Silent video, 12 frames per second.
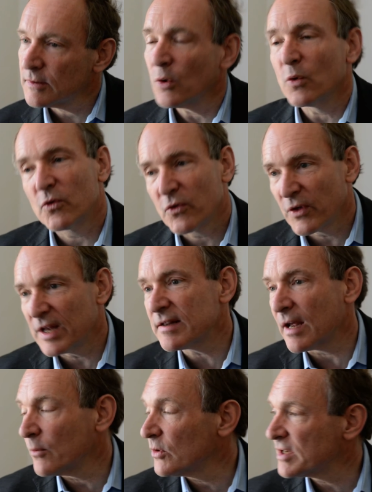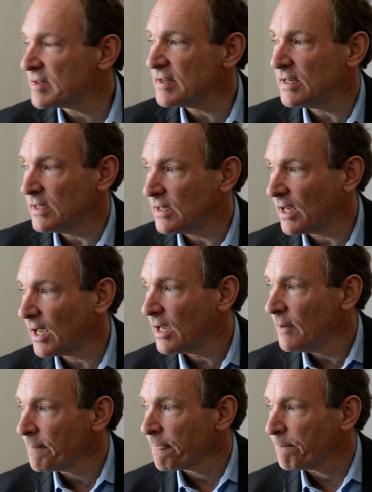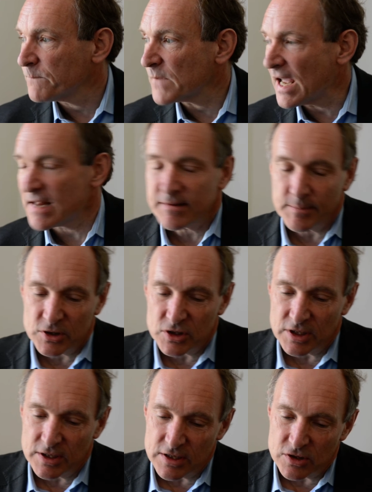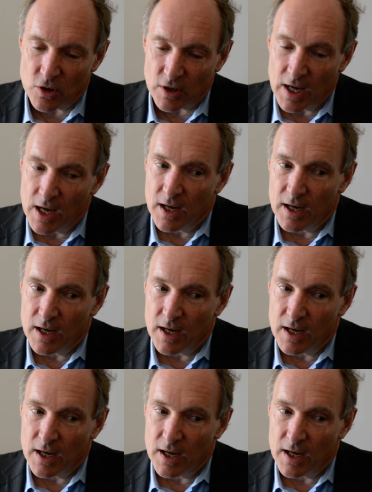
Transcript: So things I want to see, as I mentioned in the talk,